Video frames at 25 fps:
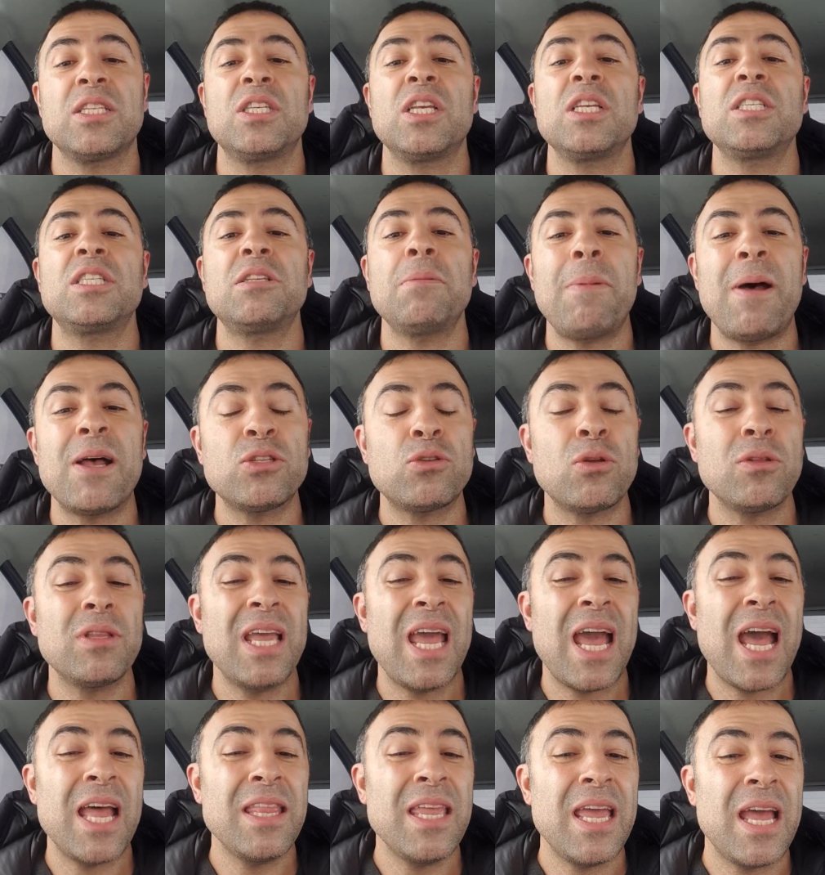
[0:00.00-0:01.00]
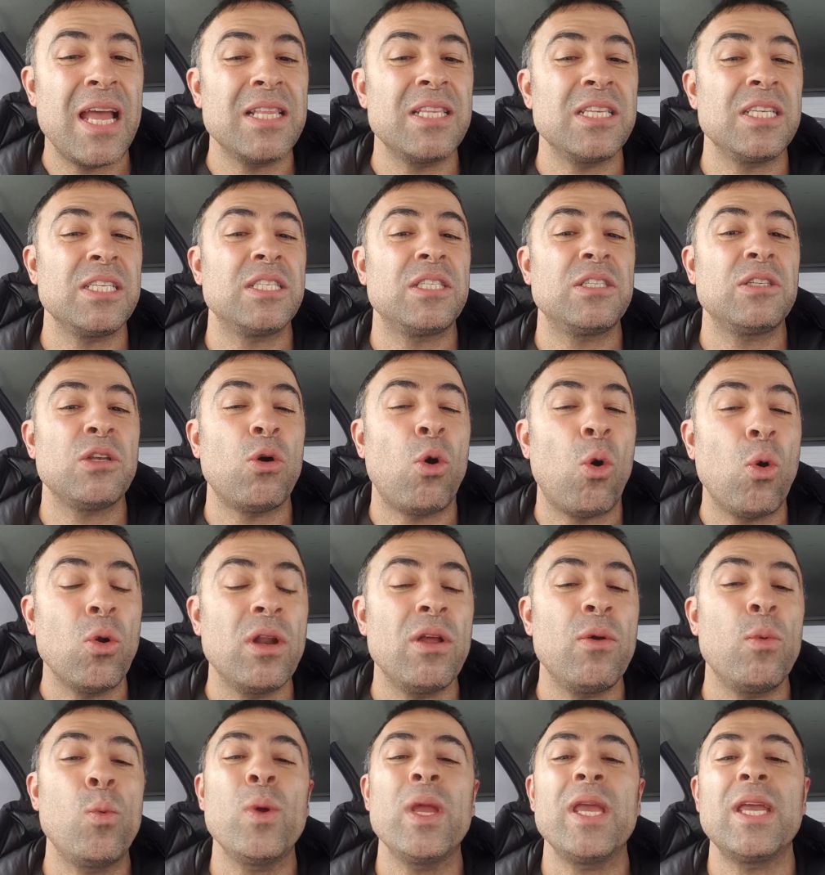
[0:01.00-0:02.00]
Tsitsipas, on the other hand, his
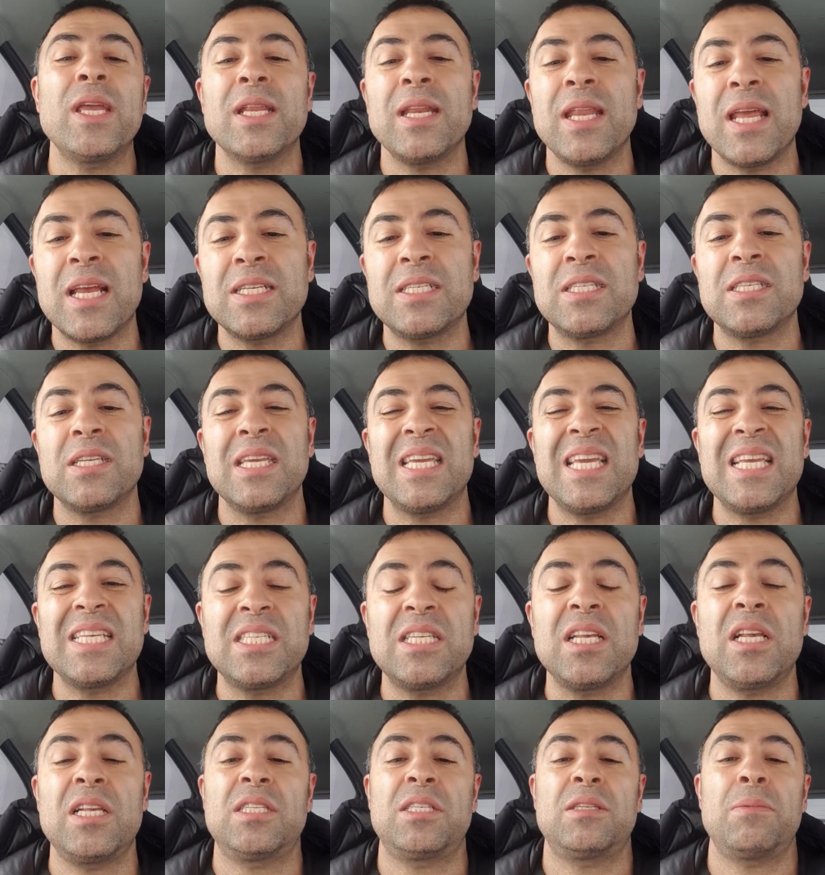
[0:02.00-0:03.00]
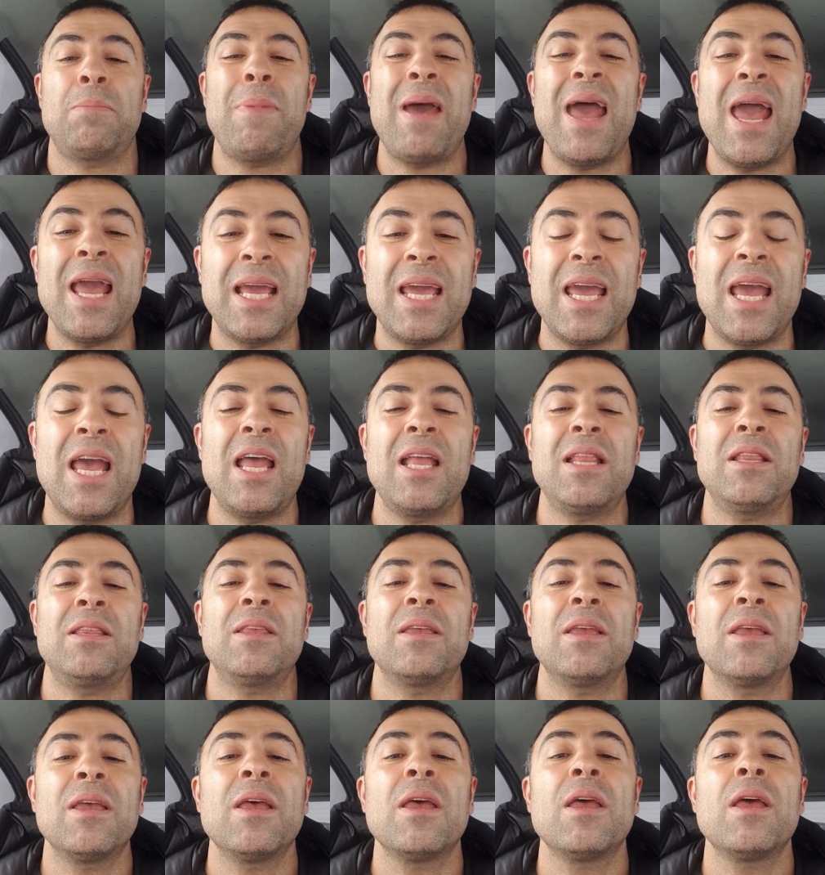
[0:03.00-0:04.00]
only weakness is his backhand.